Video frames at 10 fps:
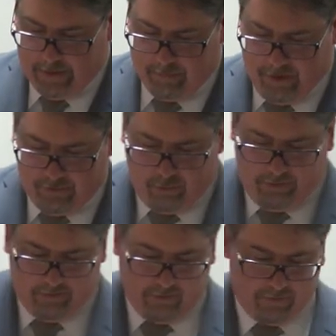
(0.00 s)
My
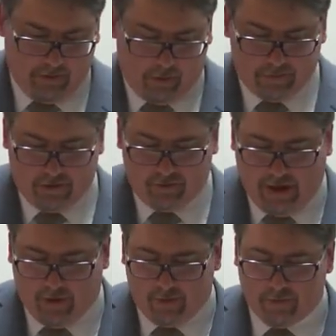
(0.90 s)
choice of The Only
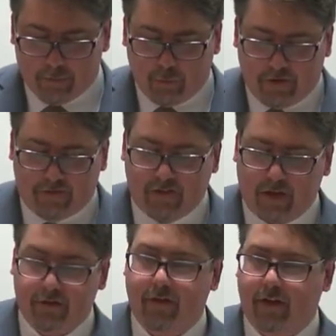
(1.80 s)
Child of the Buddha's
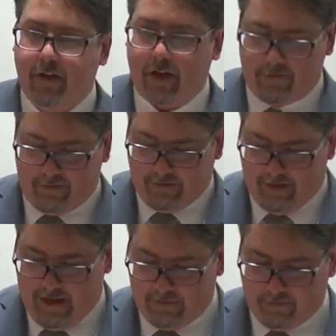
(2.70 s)
Tantra as the
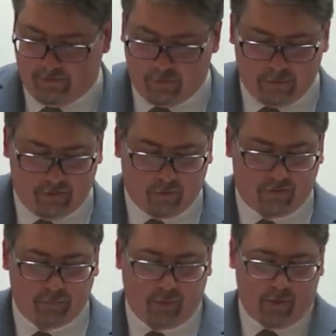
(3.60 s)
lens through which to
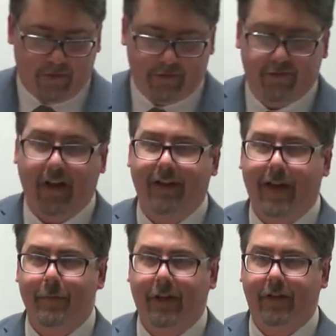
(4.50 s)
explore this
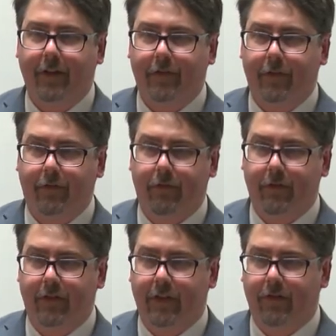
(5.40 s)
dynamic is a
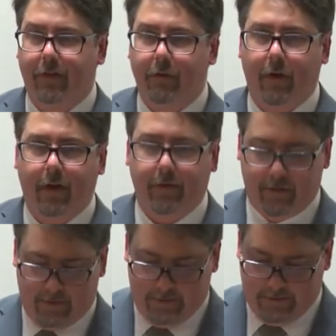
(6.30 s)
strategic one.
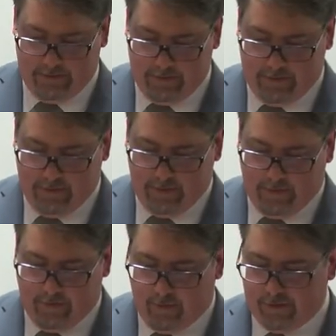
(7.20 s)

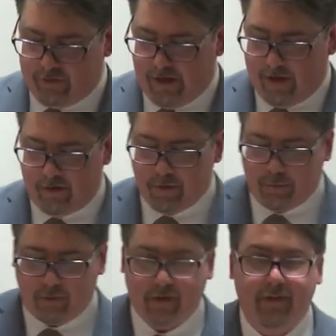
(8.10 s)
The Only Child of the
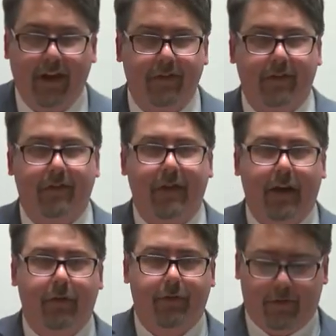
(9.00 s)
Buddhas, as its
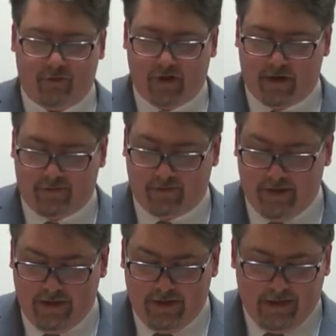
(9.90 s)
title suggests,
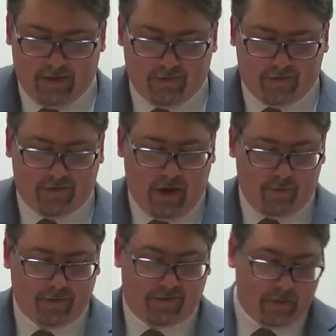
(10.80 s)
is
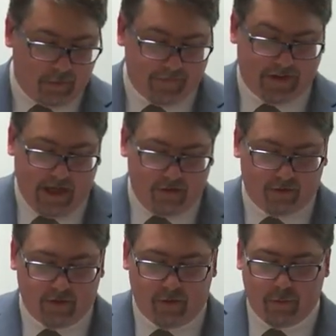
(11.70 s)
itself a
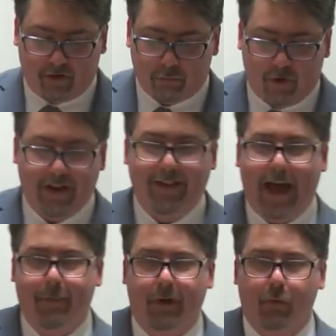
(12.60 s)
simplification of a much more
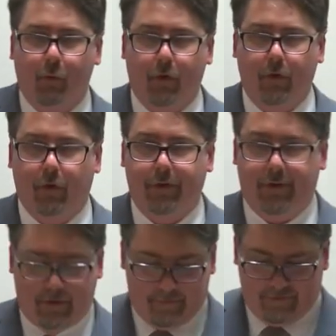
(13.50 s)
elaborate world
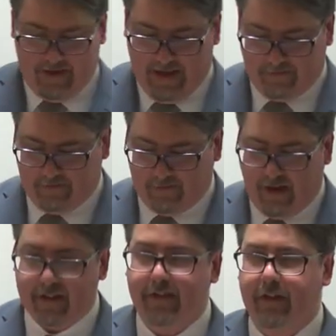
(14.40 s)
of texts,
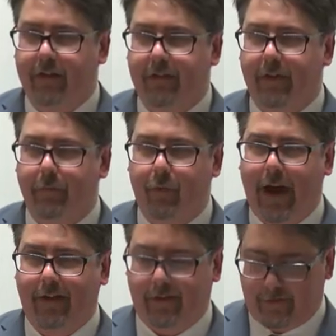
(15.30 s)
ideas, and
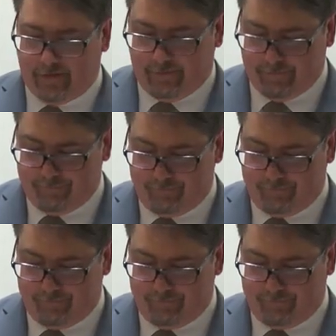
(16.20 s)
practices.